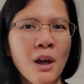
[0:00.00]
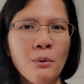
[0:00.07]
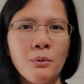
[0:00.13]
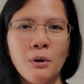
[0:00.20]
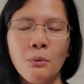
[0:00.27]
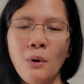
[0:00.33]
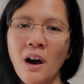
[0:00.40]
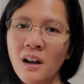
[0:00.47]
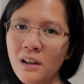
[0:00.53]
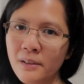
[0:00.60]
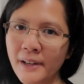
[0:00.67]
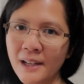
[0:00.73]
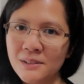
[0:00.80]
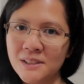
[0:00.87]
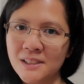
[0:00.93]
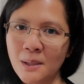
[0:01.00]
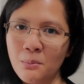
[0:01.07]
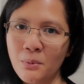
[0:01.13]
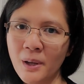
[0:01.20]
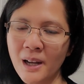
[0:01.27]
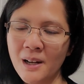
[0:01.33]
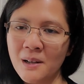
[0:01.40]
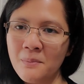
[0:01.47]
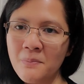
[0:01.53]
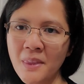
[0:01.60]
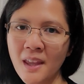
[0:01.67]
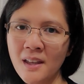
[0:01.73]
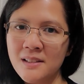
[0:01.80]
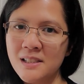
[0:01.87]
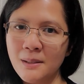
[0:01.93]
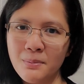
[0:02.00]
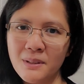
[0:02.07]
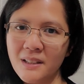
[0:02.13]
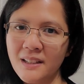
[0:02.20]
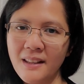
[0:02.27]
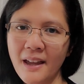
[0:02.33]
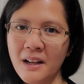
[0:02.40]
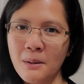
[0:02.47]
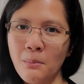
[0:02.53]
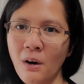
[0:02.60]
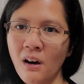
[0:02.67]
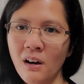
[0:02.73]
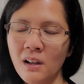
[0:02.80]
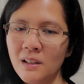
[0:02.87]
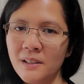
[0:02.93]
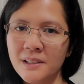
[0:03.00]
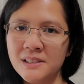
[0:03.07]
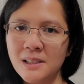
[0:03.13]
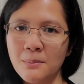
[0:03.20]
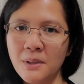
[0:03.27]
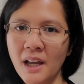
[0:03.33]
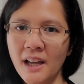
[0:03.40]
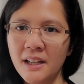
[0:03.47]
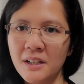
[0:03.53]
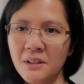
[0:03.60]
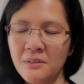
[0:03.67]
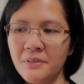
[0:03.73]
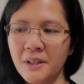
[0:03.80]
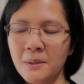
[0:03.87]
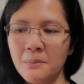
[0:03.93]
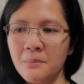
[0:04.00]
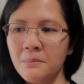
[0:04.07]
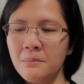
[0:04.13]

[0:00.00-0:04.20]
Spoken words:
We'll walk around somewhere, typically like a mall or some kind of